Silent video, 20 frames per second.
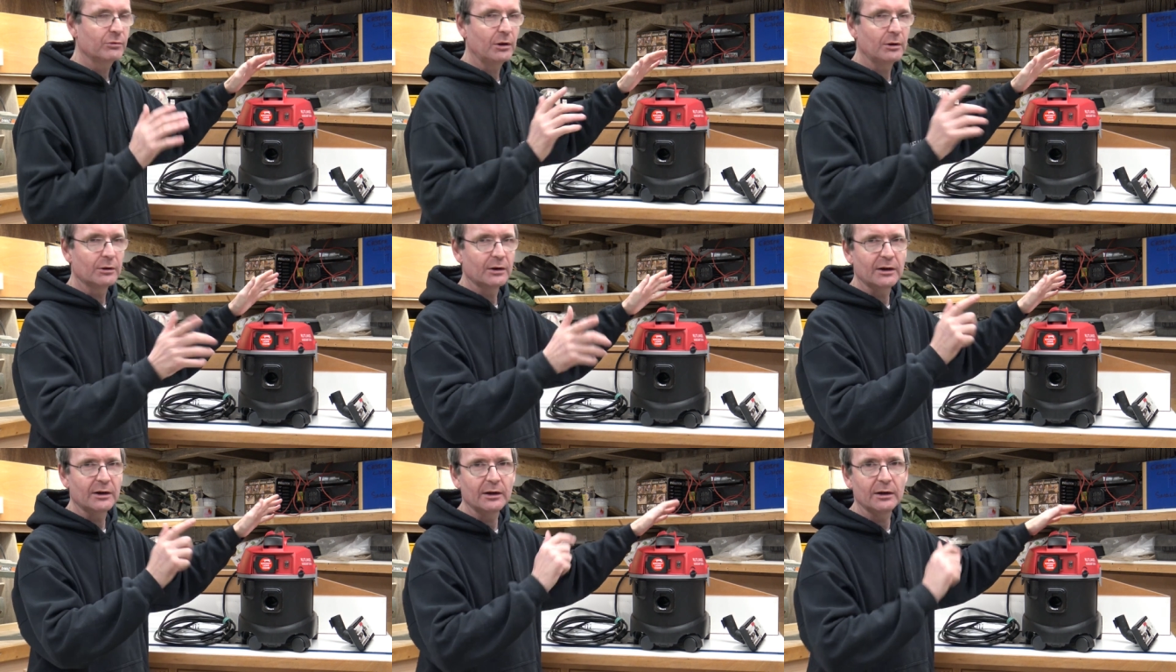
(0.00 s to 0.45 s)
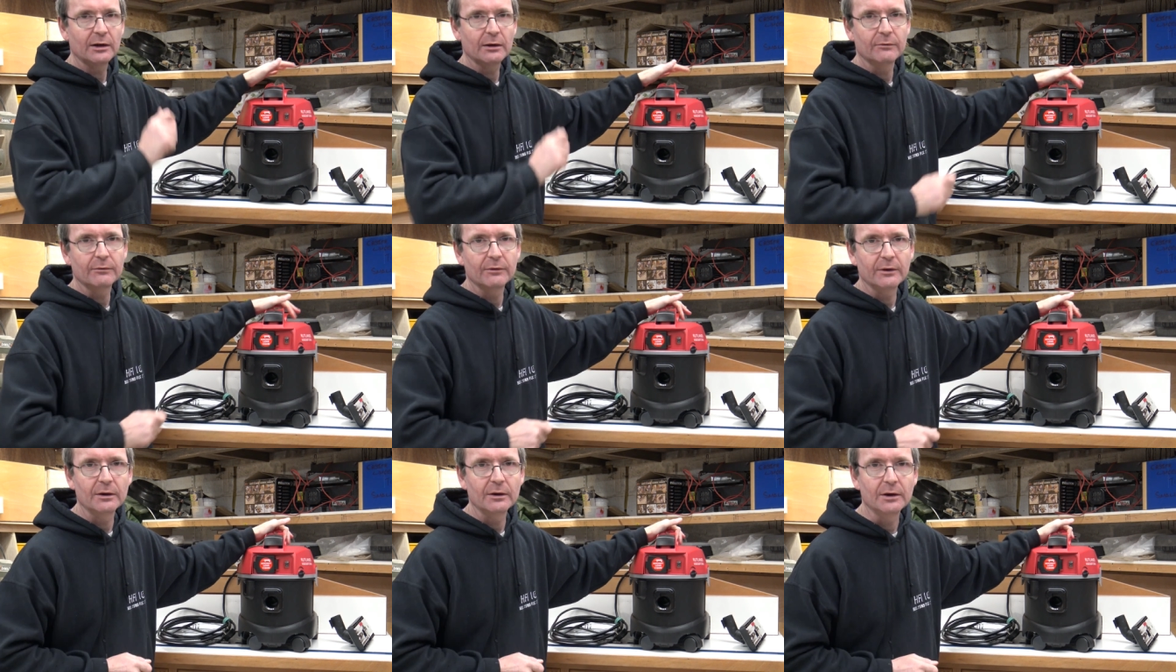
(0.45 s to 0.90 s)
I'm gonna
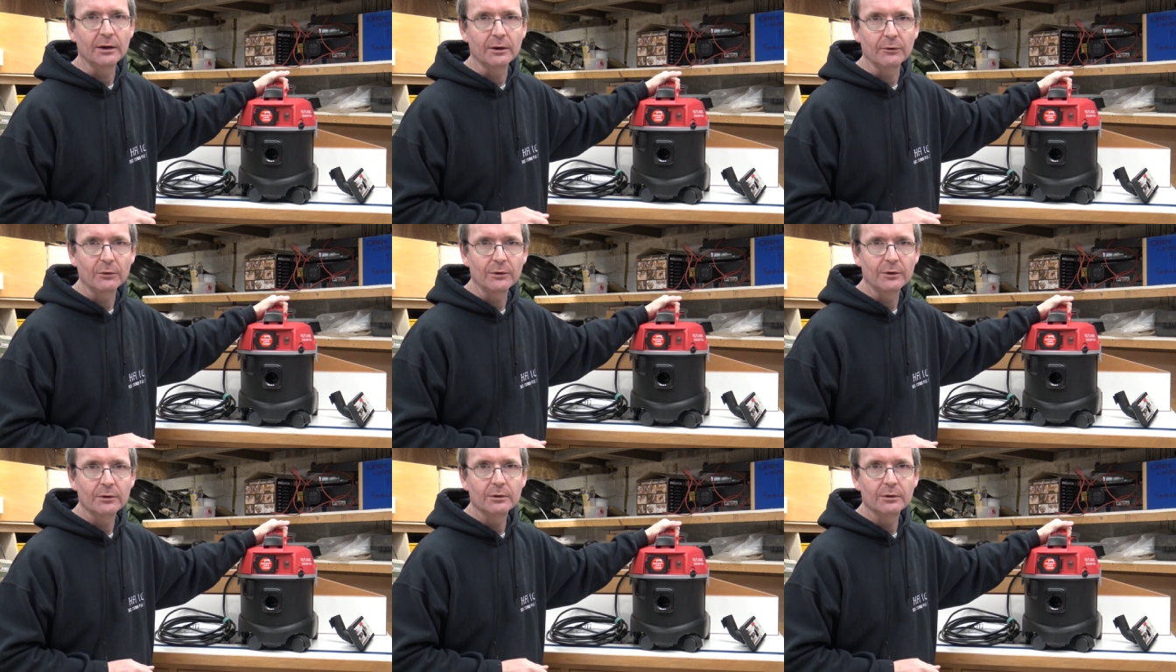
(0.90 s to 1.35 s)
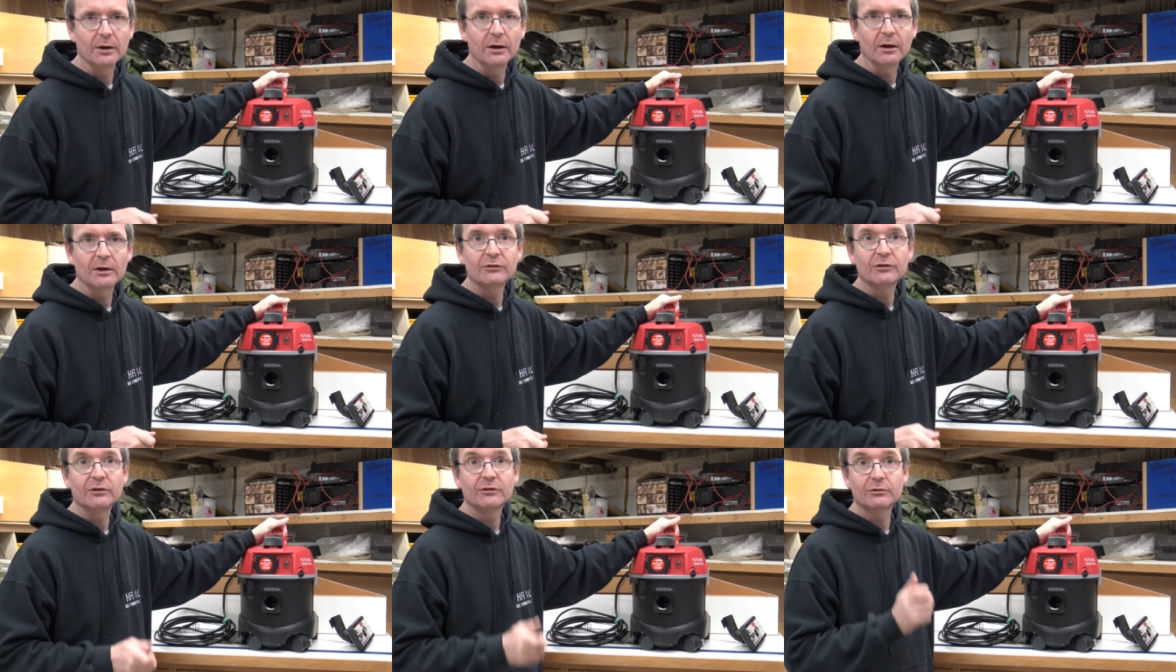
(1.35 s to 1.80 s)
have that now then
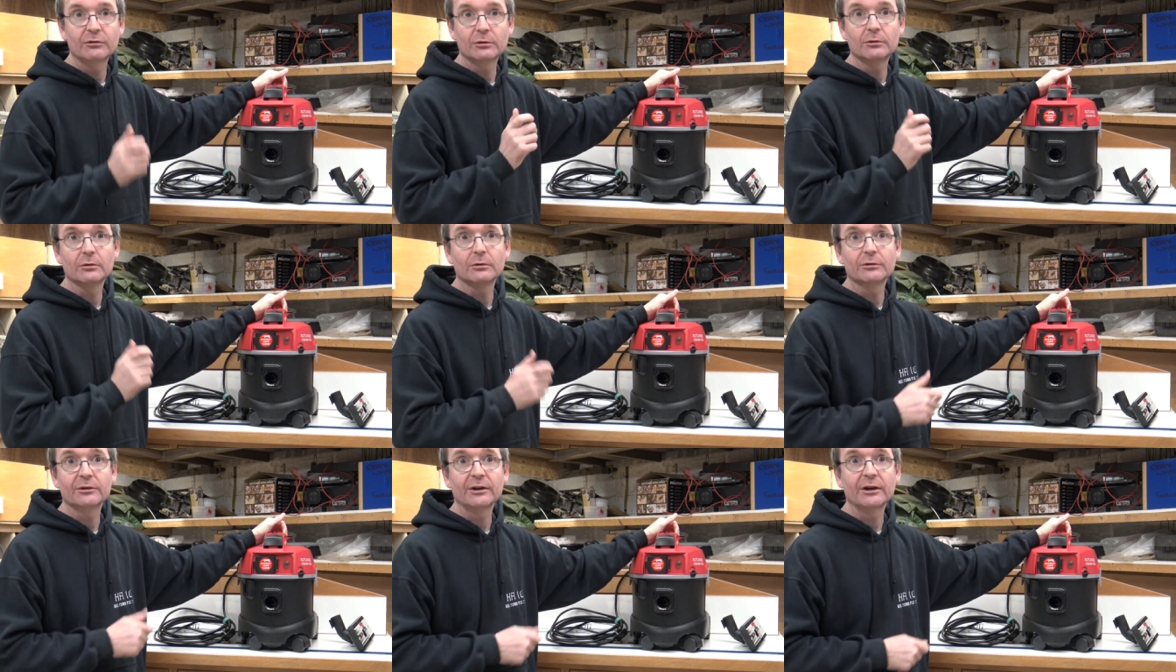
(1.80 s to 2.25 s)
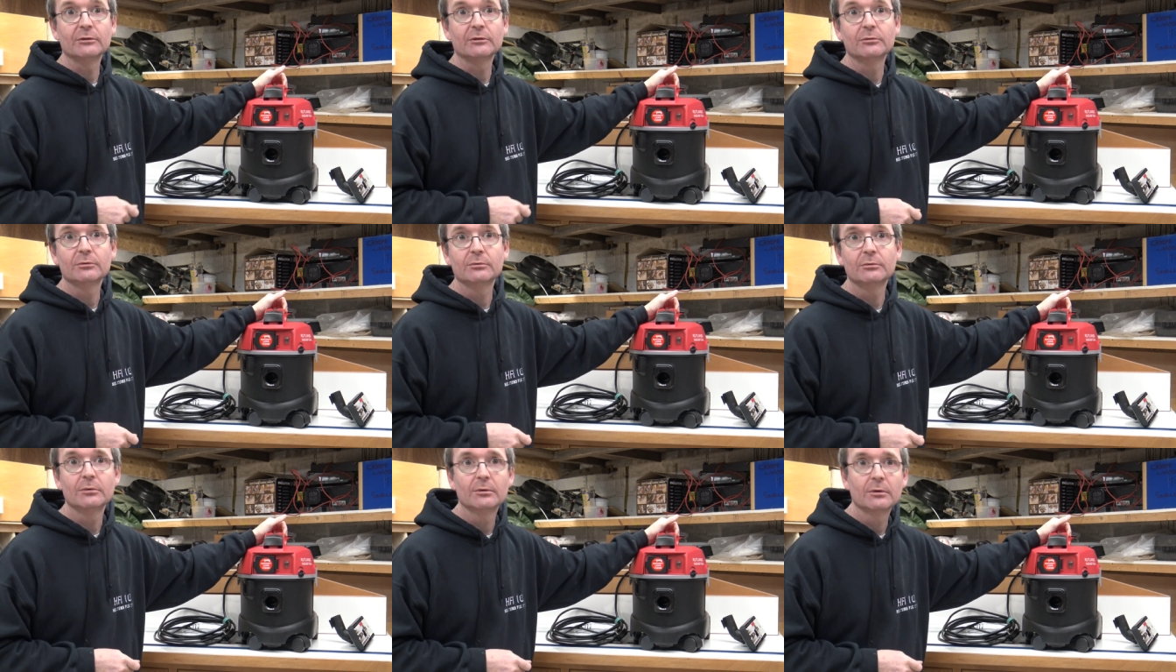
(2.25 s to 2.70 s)
as it's gone
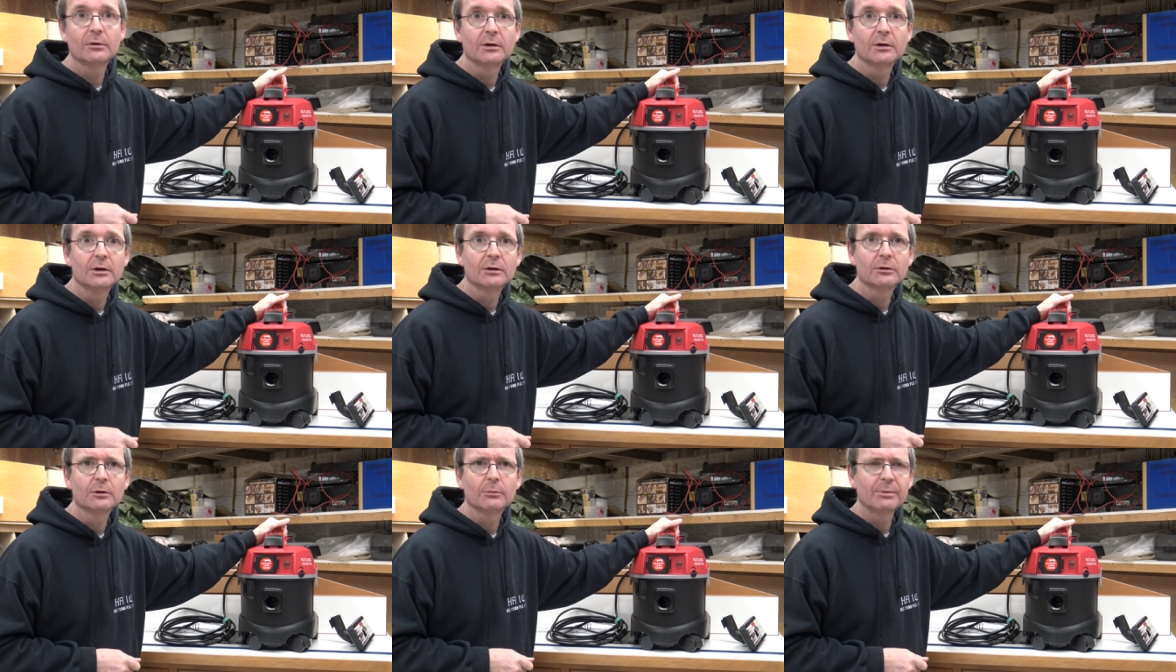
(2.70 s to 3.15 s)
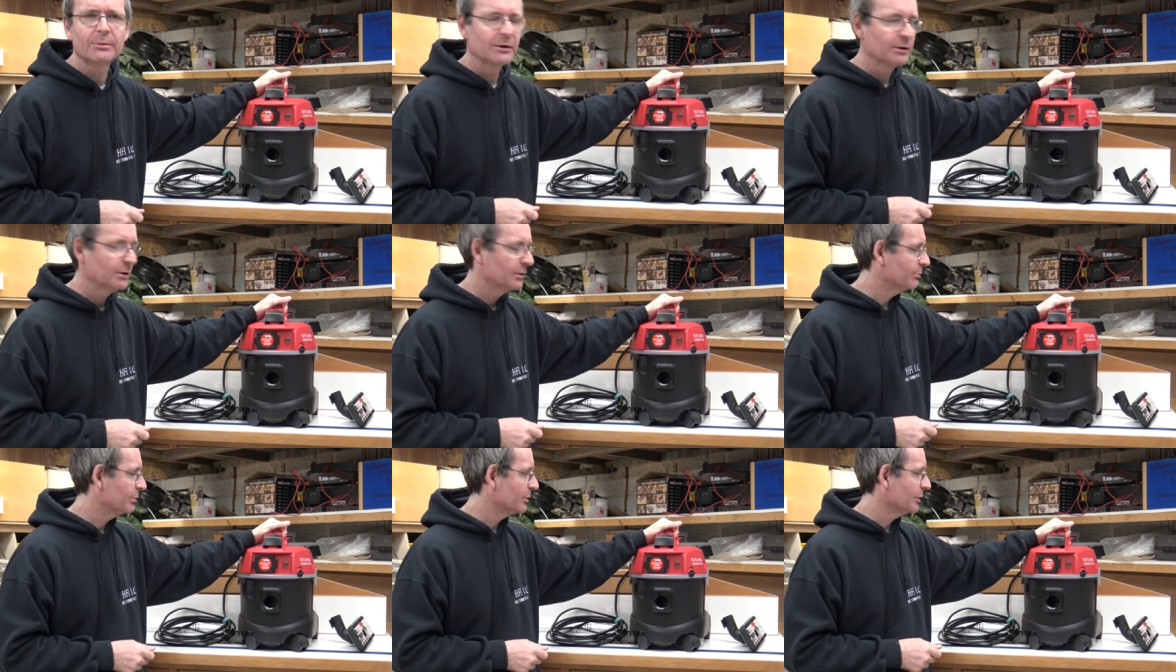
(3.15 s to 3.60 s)
down a little
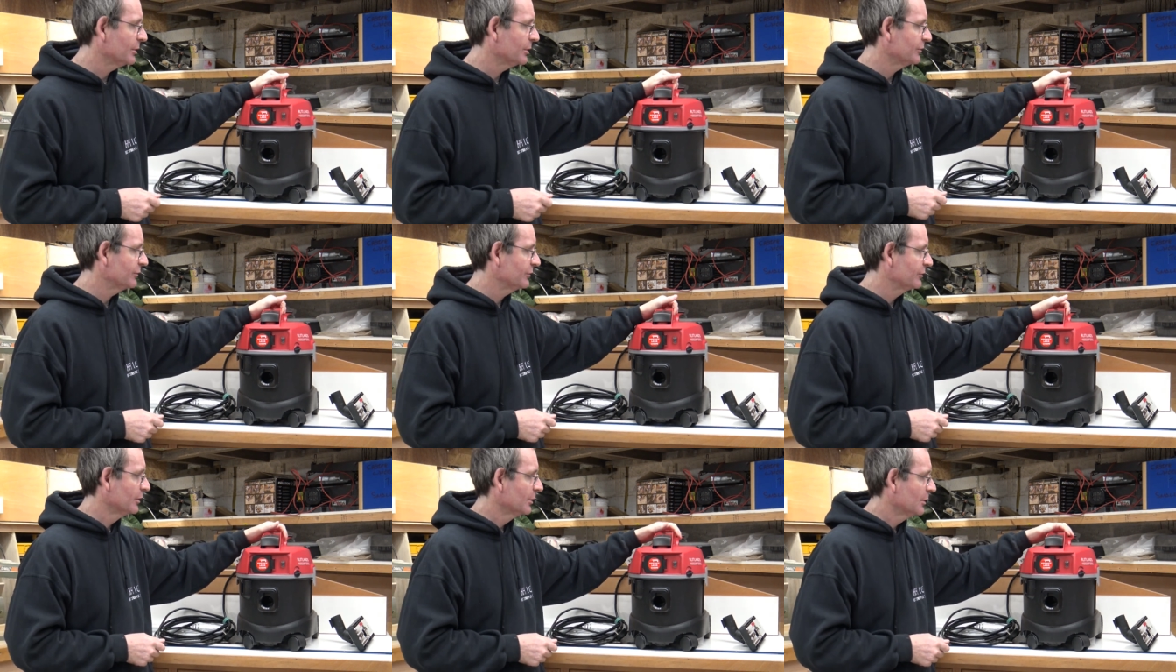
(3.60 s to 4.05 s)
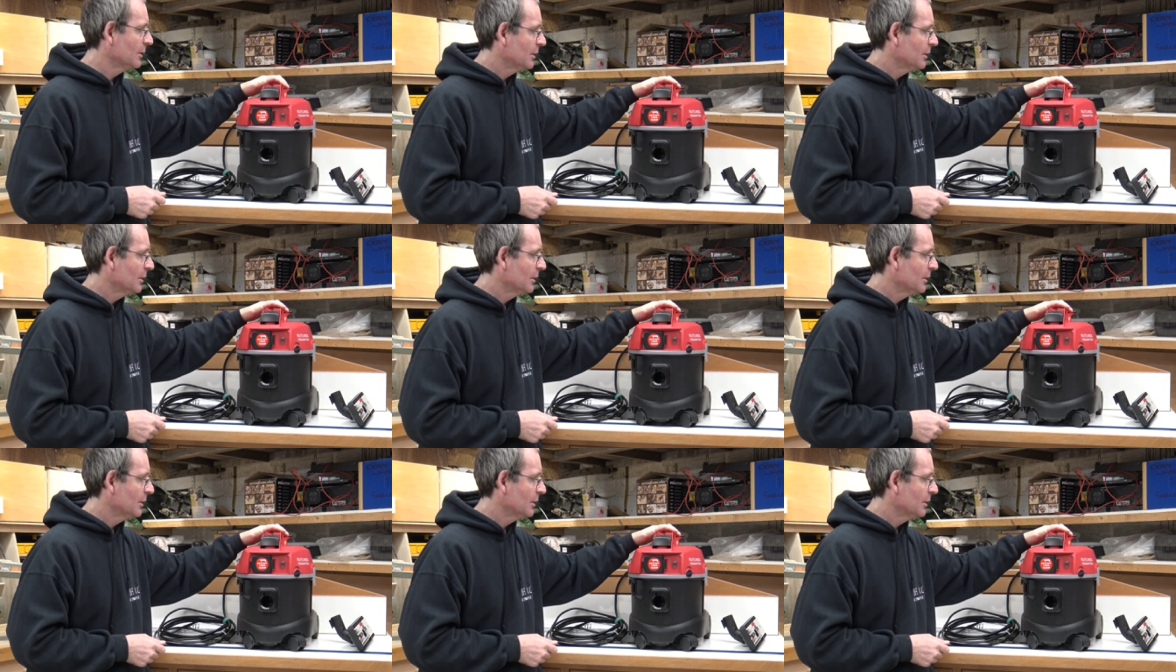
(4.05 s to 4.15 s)
bit in price